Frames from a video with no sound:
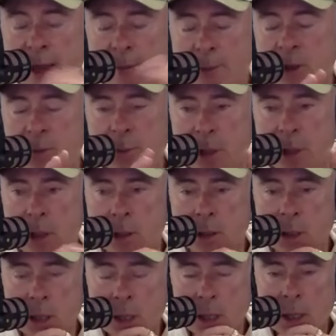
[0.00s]
me, I happened to be
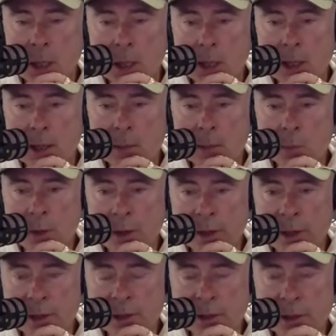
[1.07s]
in
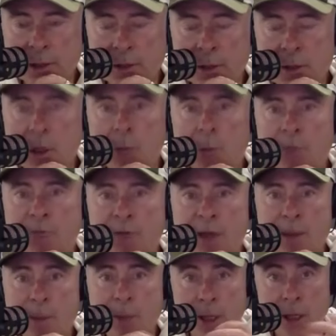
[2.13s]
Wellington at the time with
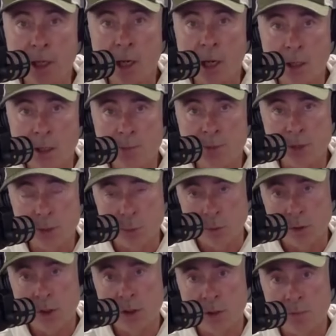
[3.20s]
family, and he
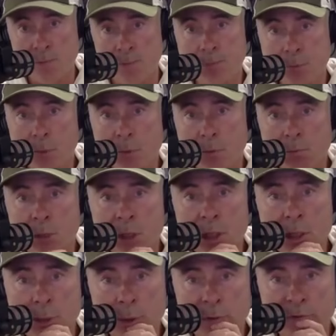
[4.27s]
sought some
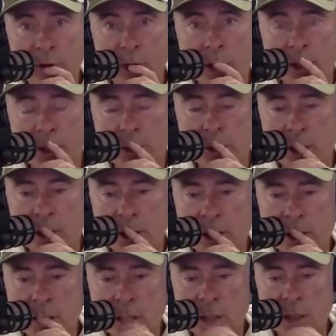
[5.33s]
media advice, right?
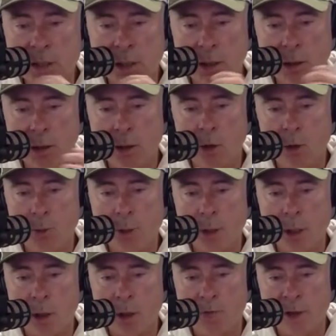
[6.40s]
And he is a little
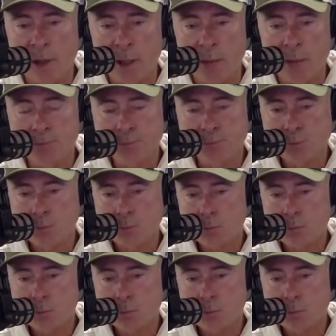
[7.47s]
bit of a,